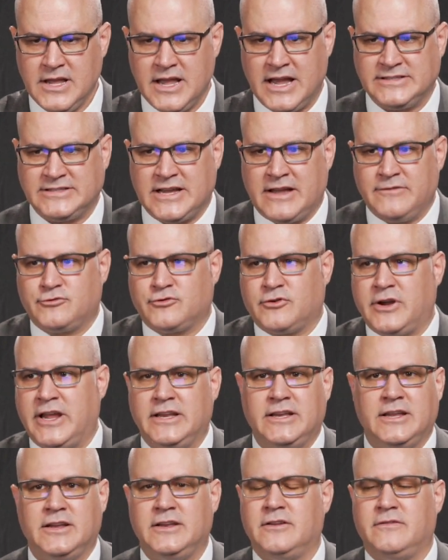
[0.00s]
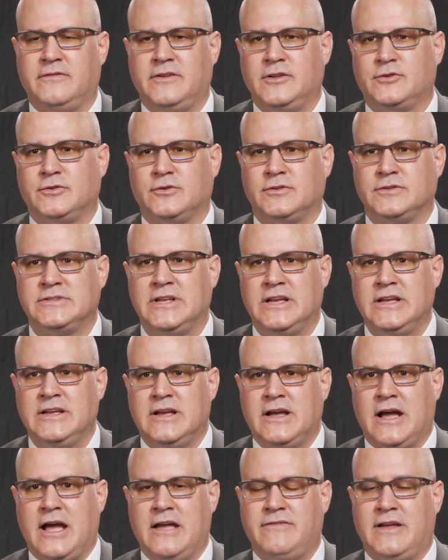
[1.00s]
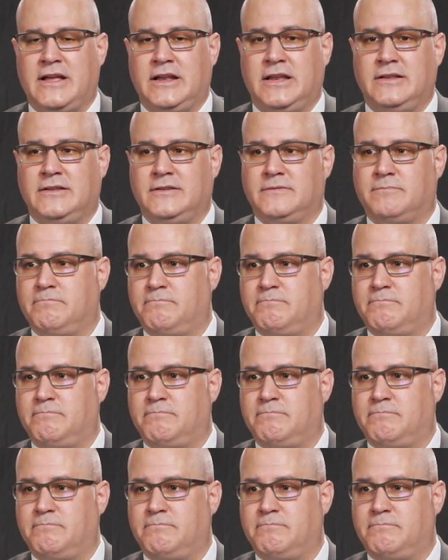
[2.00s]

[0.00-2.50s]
As I've trained individuals, I've had